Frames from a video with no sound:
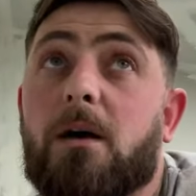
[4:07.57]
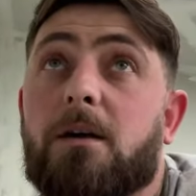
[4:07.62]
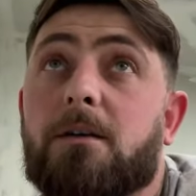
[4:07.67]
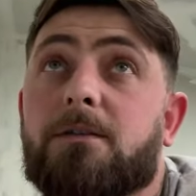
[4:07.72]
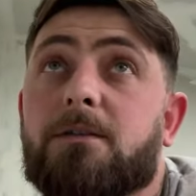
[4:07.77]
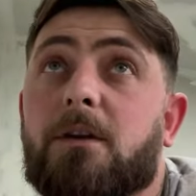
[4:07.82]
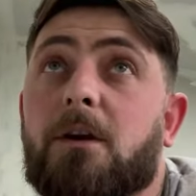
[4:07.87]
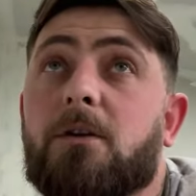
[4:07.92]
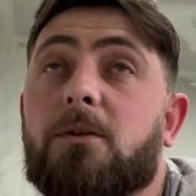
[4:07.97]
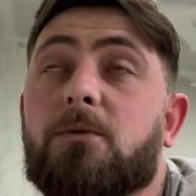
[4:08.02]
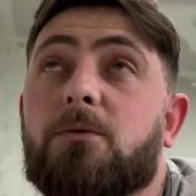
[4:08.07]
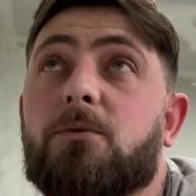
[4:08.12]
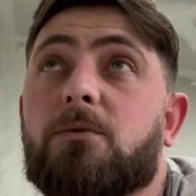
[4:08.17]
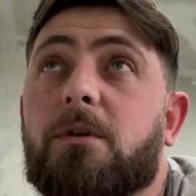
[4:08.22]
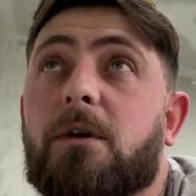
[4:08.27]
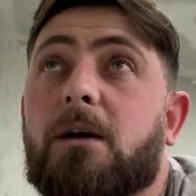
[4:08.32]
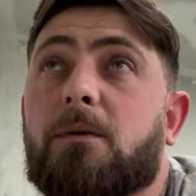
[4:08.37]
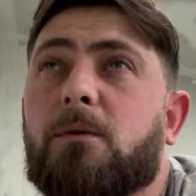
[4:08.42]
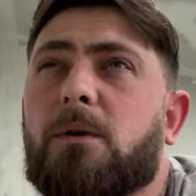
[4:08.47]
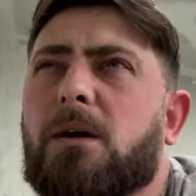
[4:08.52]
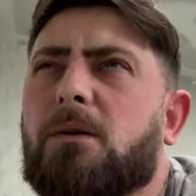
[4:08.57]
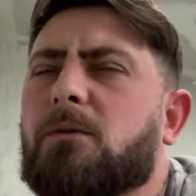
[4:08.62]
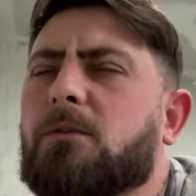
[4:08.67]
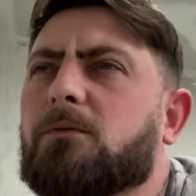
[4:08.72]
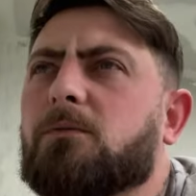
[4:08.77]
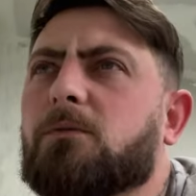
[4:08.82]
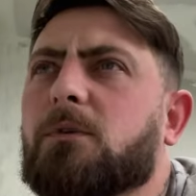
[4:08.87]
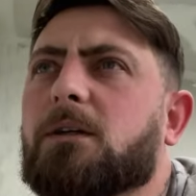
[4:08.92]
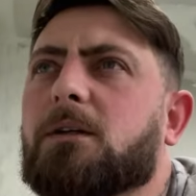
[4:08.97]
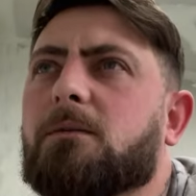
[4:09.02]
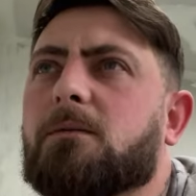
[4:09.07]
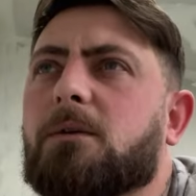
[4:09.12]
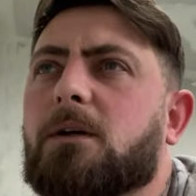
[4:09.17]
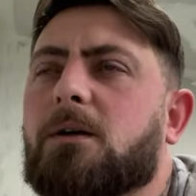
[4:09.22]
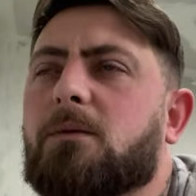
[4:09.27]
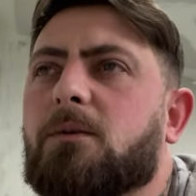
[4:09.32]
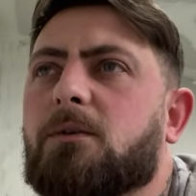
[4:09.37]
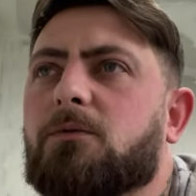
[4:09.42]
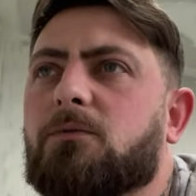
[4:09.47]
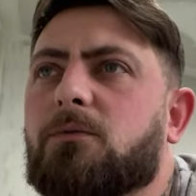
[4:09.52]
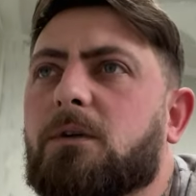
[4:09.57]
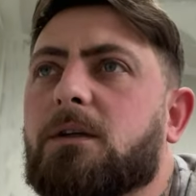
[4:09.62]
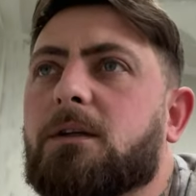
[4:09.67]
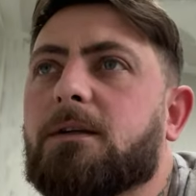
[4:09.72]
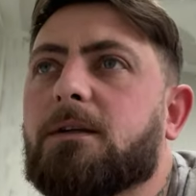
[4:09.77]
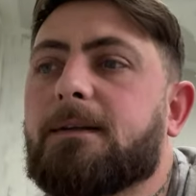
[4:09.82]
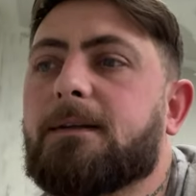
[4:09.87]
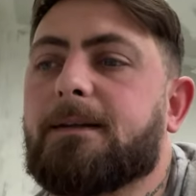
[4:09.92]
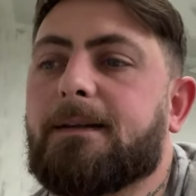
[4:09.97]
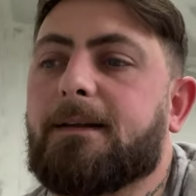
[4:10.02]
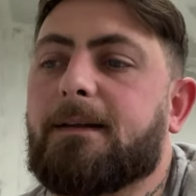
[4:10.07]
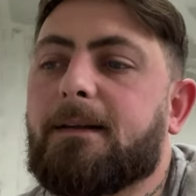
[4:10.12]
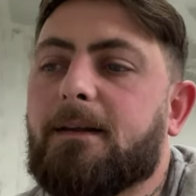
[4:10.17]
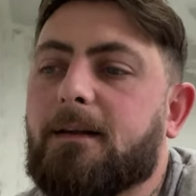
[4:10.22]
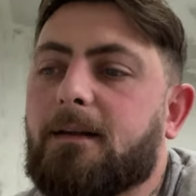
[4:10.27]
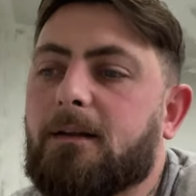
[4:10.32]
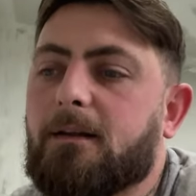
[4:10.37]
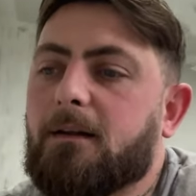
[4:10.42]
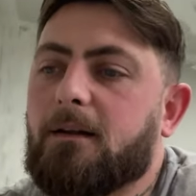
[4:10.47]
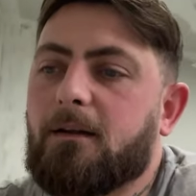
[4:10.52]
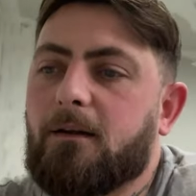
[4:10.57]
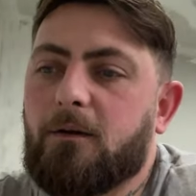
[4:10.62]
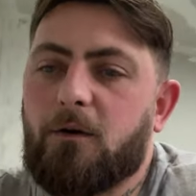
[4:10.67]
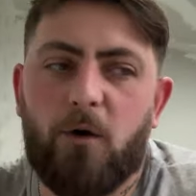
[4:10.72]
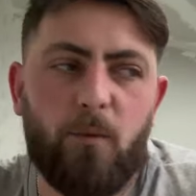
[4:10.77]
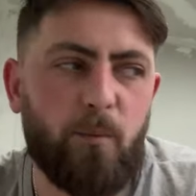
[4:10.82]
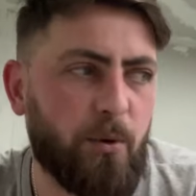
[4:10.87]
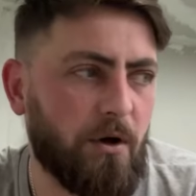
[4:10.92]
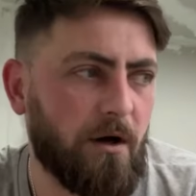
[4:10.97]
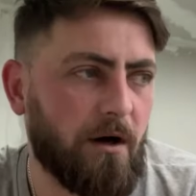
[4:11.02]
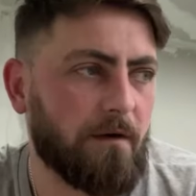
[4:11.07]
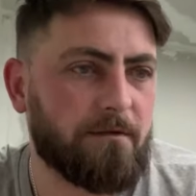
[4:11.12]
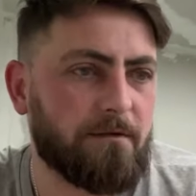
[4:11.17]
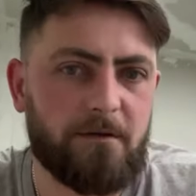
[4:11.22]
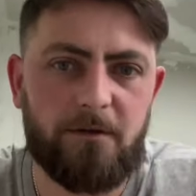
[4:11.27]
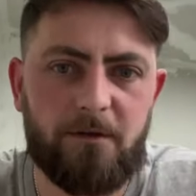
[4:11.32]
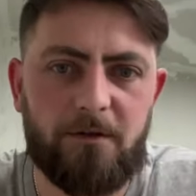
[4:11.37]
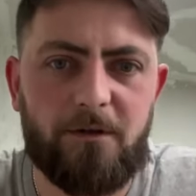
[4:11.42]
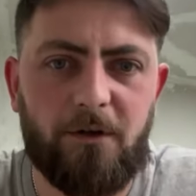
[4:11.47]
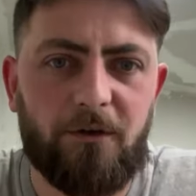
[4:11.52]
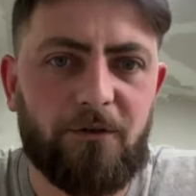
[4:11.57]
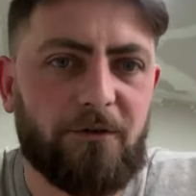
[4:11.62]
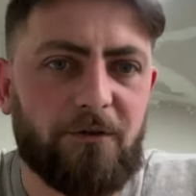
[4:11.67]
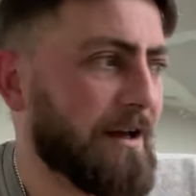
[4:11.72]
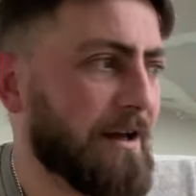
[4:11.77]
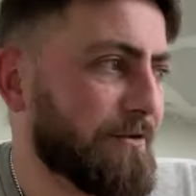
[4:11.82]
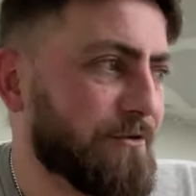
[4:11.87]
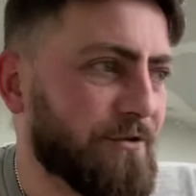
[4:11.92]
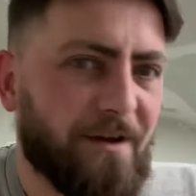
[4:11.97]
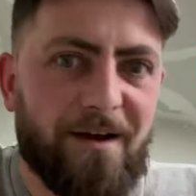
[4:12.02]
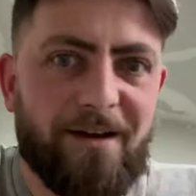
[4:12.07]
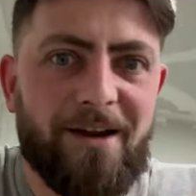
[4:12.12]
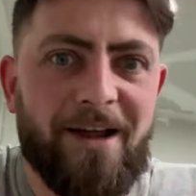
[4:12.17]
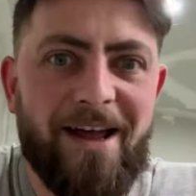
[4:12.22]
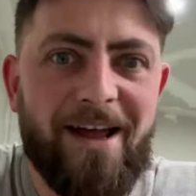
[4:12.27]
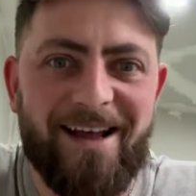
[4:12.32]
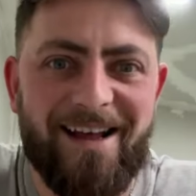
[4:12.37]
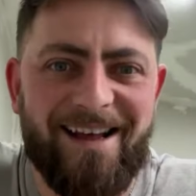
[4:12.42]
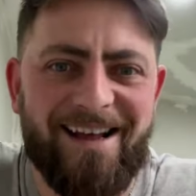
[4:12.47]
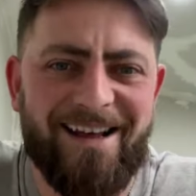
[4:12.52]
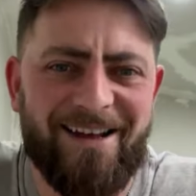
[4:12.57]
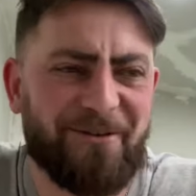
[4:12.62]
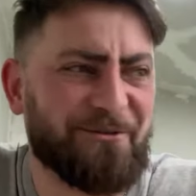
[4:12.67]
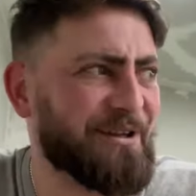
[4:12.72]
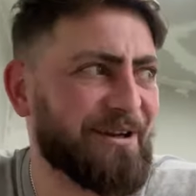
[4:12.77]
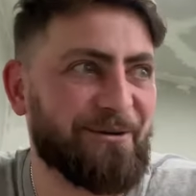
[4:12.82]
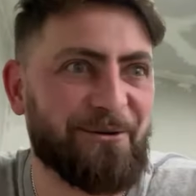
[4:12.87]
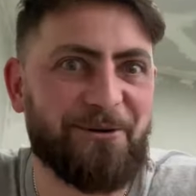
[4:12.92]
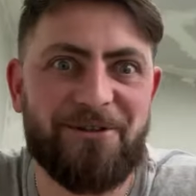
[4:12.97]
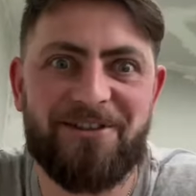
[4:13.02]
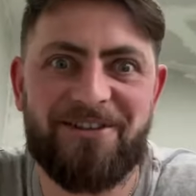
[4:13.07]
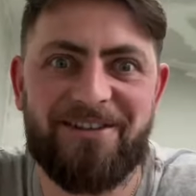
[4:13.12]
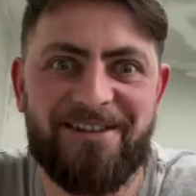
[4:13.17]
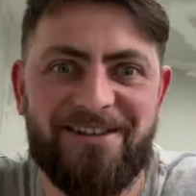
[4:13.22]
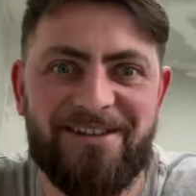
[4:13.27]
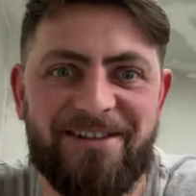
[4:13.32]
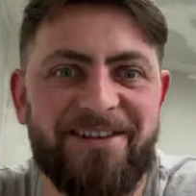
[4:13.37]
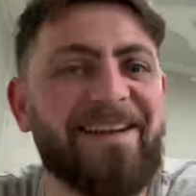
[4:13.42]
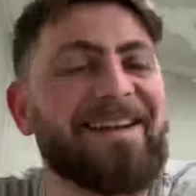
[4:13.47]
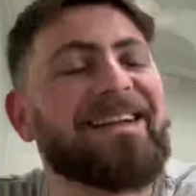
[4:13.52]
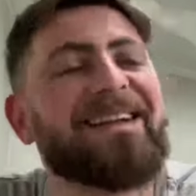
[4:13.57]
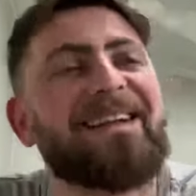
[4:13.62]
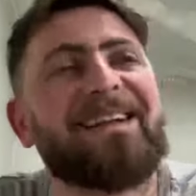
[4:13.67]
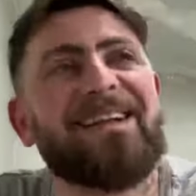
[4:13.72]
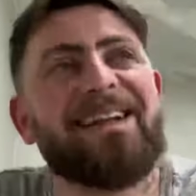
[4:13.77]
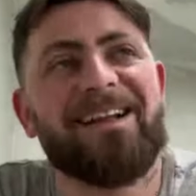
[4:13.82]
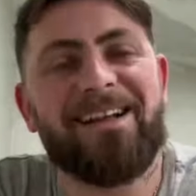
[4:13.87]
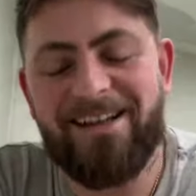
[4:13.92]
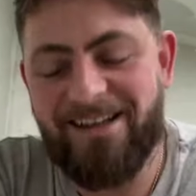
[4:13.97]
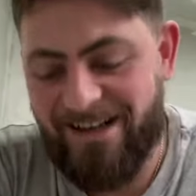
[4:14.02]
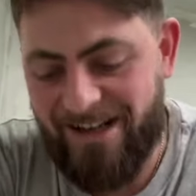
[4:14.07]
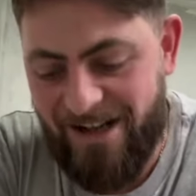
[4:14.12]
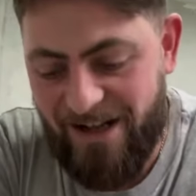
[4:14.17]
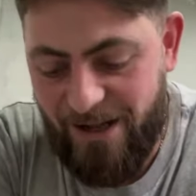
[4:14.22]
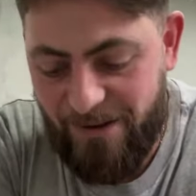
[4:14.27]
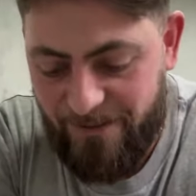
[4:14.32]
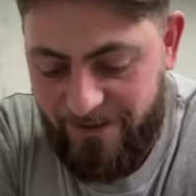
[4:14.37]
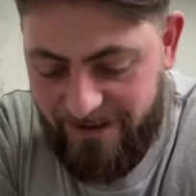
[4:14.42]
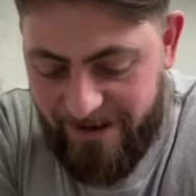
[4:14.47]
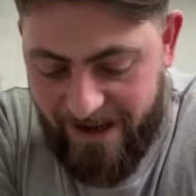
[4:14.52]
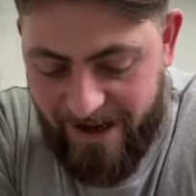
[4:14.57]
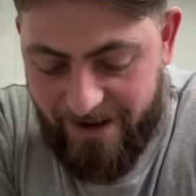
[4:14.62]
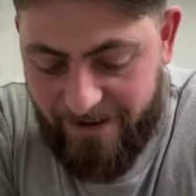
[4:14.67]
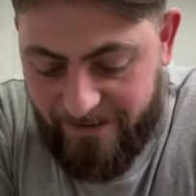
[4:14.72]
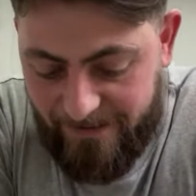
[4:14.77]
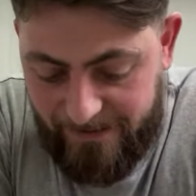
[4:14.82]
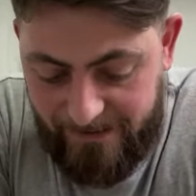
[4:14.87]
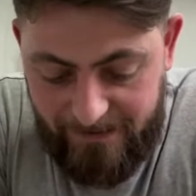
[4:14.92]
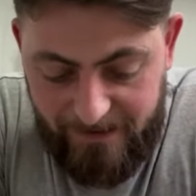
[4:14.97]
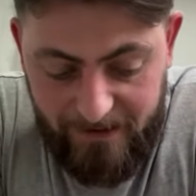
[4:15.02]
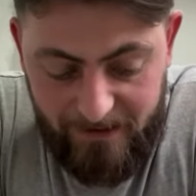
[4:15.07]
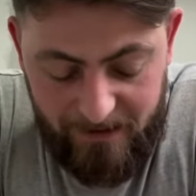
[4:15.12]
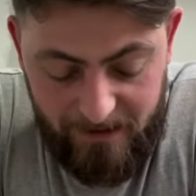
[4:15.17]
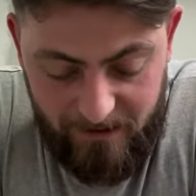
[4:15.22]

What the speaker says: So yeah, where was we? I got put off because the dog's outside. So what's he doing? Yeah.